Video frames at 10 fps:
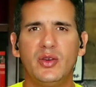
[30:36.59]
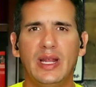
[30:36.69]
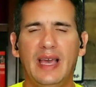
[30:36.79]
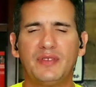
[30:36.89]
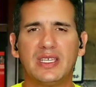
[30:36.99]
would
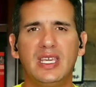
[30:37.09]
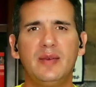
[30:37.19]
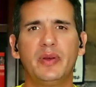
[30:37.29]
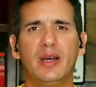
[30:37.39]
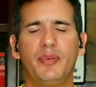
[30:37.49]
have to
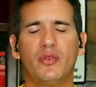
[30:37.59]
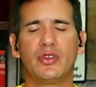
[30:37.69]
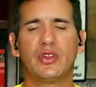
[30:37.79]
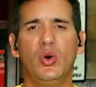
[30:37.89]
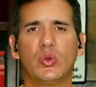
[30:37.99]
keep it up over
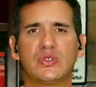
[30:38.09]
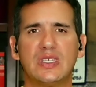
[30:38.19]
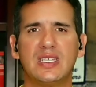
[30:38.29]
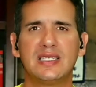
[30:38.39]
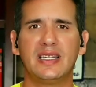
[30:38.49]
the whole
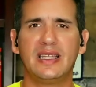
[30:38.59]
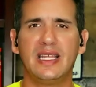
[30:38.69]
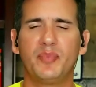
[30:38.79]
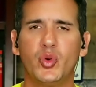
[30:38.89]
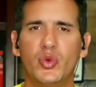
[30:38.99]
season and
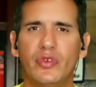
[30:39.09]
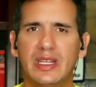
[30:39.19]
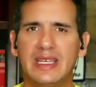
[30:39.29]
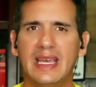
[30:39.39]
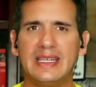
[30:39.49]
then prove it
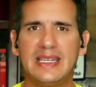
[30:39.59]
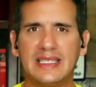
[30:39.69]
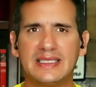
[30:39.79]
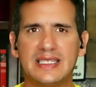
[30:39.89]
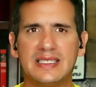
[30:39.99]
again
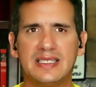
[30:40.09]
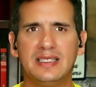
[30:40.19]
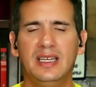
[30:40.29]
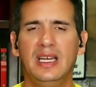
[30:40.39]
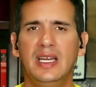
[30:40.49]
next season.